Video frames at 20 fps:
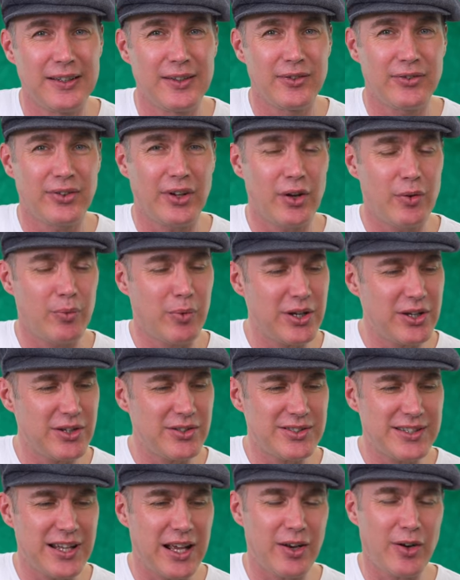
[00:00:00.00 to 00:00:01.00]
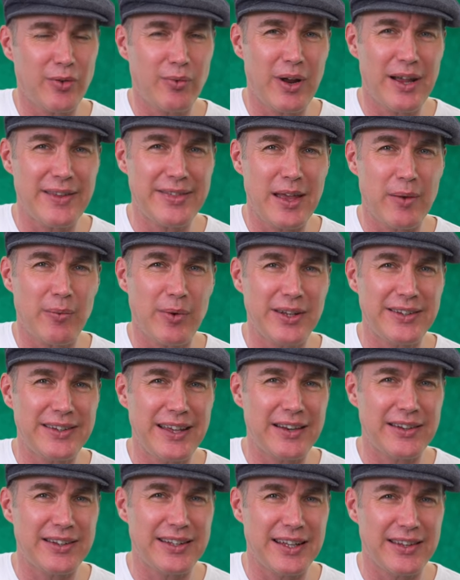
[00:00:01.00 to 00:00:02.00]
So when you're starting to write that one
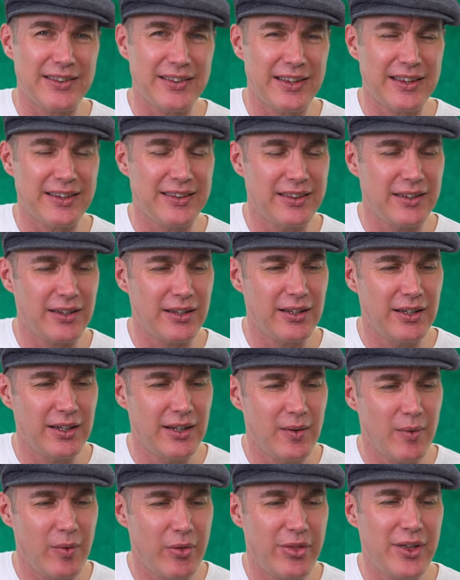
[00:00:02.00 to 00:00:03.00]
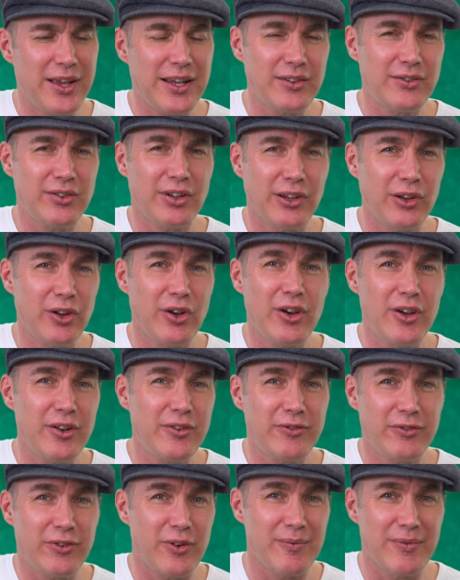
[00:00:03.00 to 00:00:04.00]
down again, the, the thing to learn
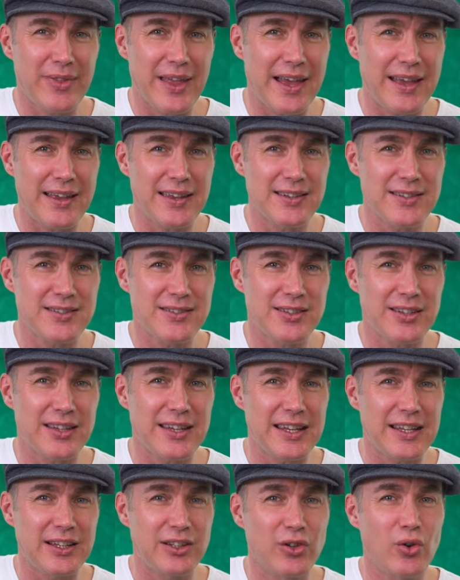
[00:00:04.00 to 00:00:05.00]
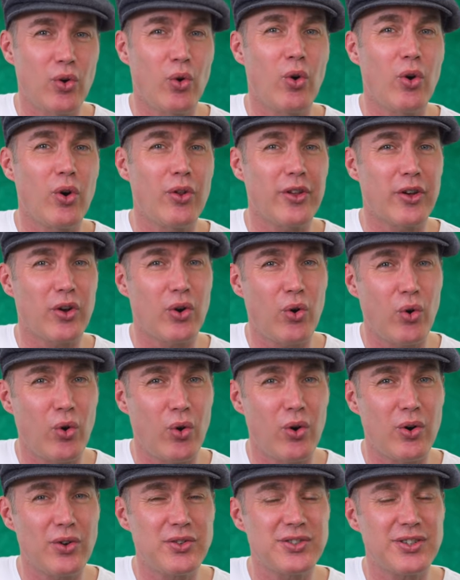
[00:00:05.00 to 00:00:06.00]
from that is to ignore the
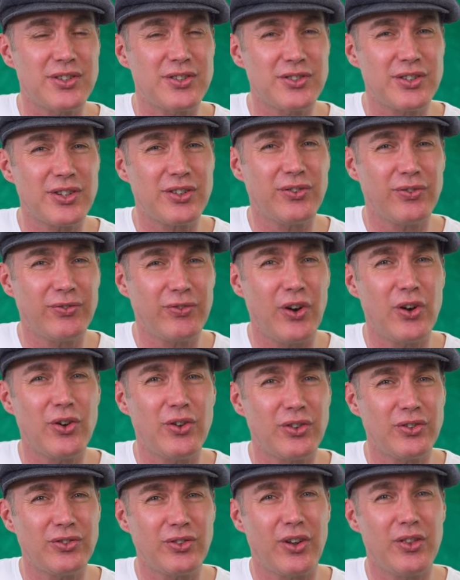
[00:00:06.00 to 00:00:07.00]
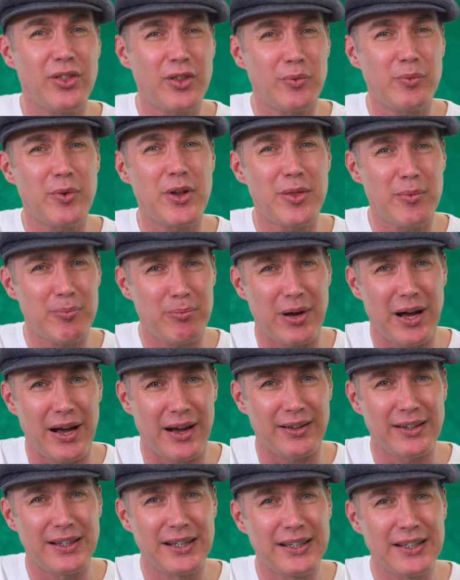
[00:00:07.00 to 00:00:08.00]
chords and just focus on the rhythm
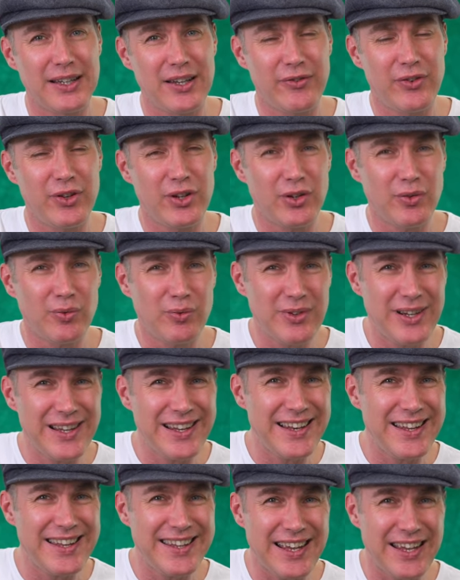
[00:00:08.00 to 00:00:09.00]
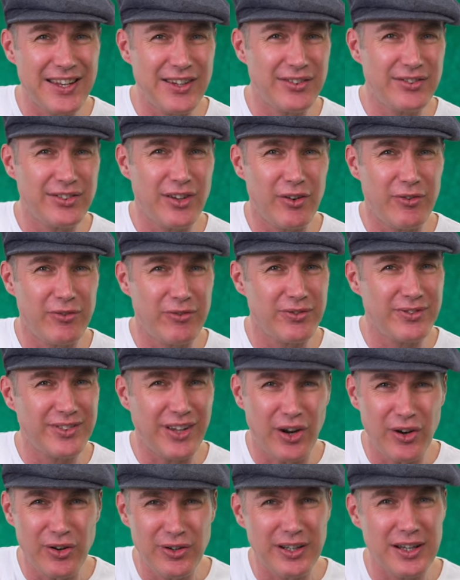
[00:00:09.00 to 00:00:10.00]
part. If you can really get yourself
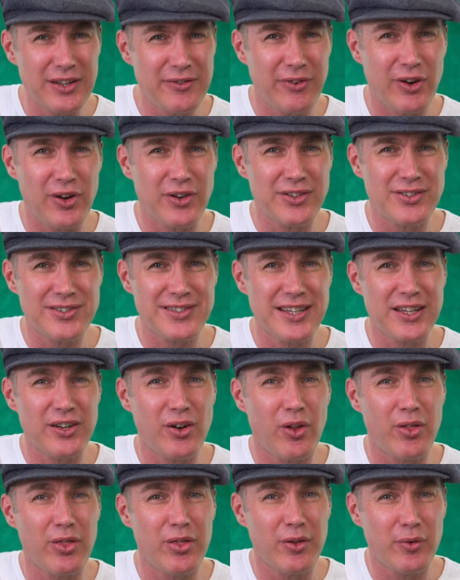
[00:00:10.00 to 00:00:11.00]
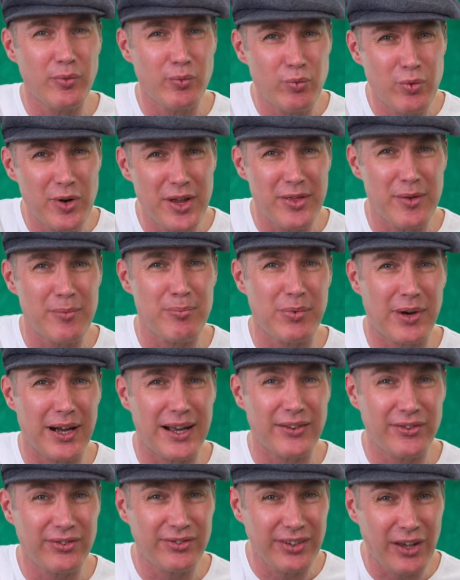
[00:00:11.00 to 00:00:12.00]
totally focused in on the rhythm by
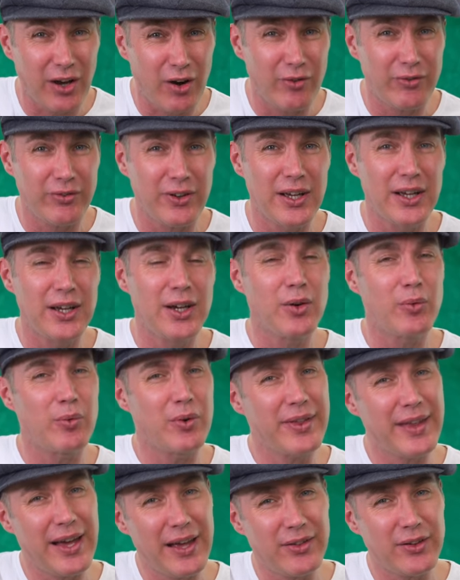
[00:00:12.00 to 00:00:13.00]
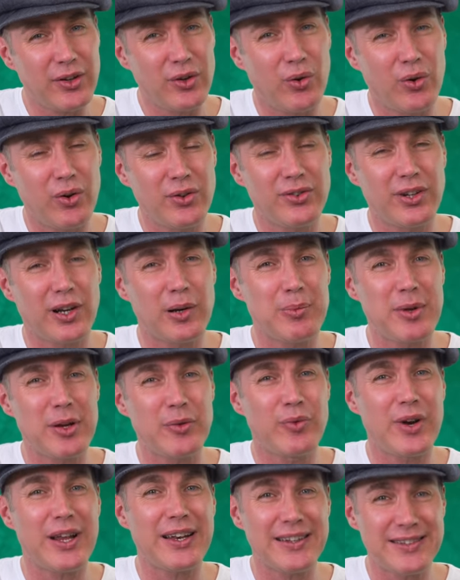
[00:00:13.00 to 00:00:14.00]
itself without the chords, it'll be
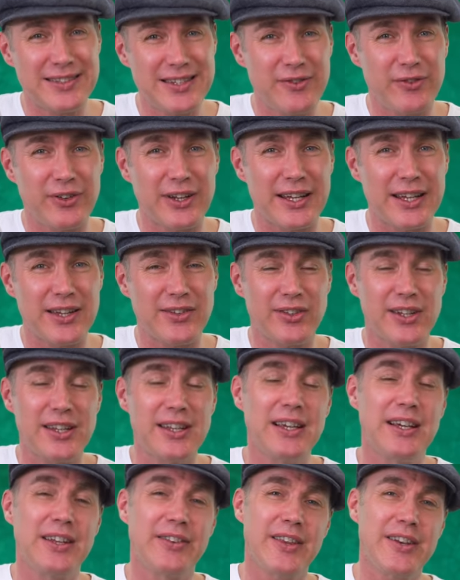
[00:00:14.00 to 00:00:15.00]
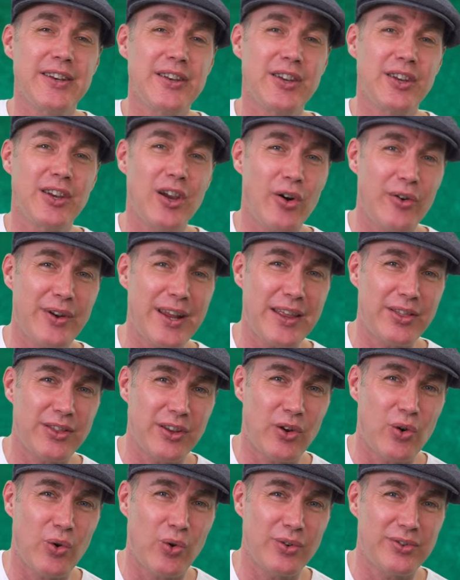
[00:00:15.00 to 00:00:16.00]
relatively easy. Then you can go and add the
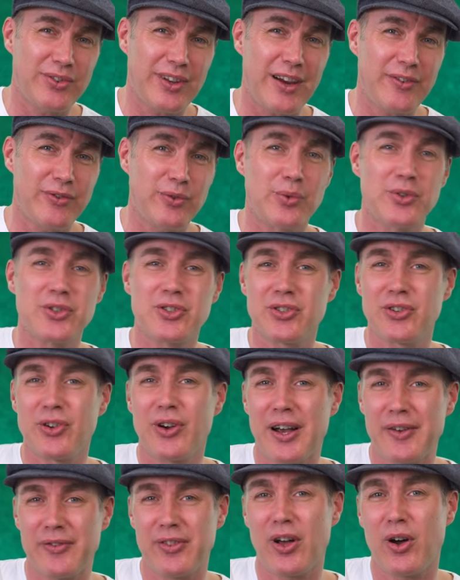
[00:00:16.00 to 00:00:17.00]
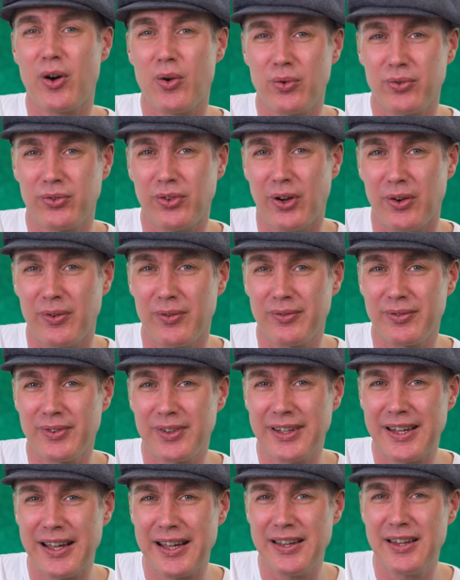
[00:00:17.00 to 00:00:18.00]
chords afterwards and you'll have the whole song.
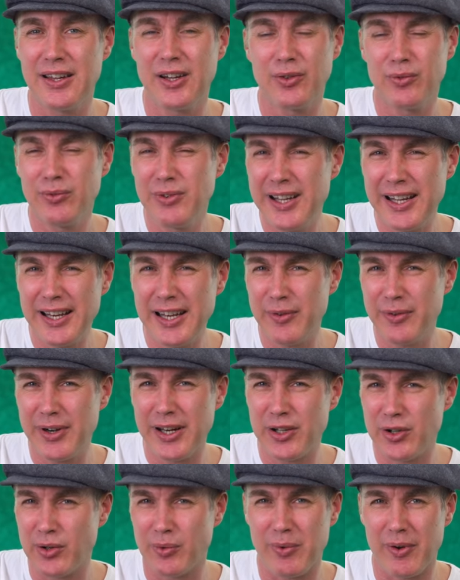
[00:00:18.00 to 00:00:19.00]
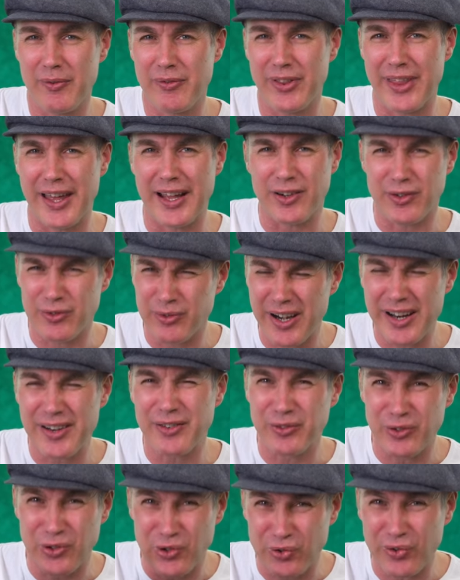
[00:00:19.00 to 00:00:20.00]
Okay, really, really good one for that.
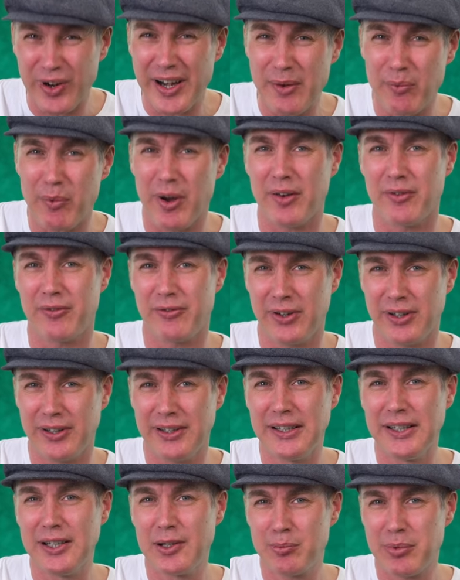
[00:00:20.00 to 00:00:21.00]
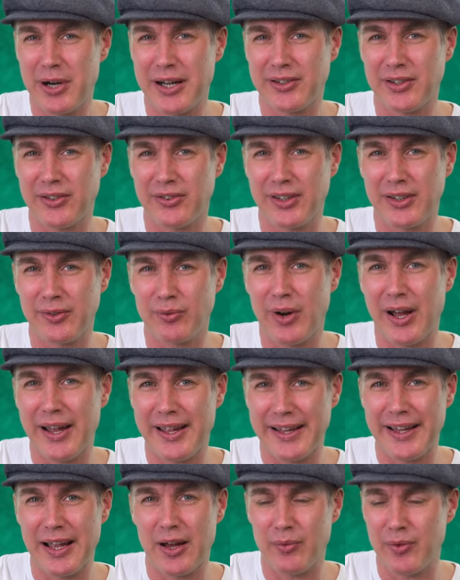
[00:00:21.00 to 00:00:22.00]
Great, great one for practicing
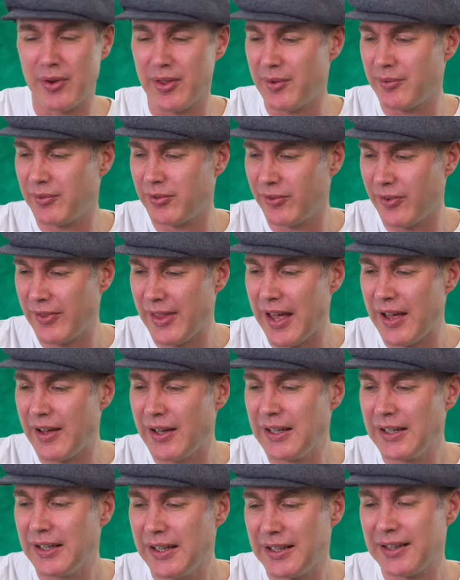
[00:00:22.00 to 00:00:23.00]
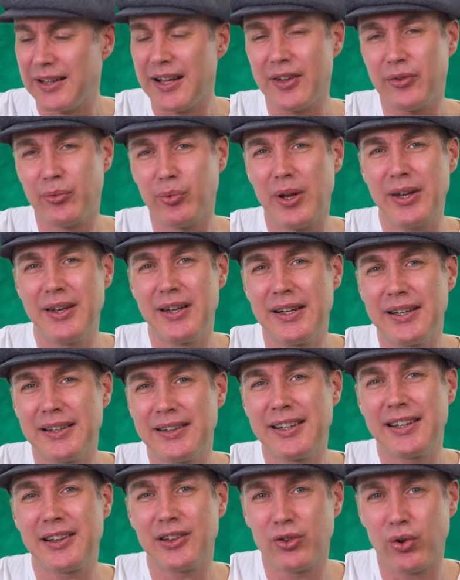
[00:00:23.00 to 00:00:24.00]
writing out rhythms for that. And last one,
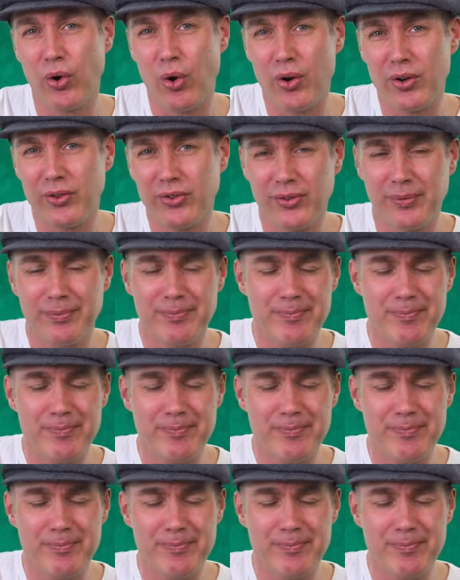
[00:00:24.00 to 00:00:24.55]
little talks.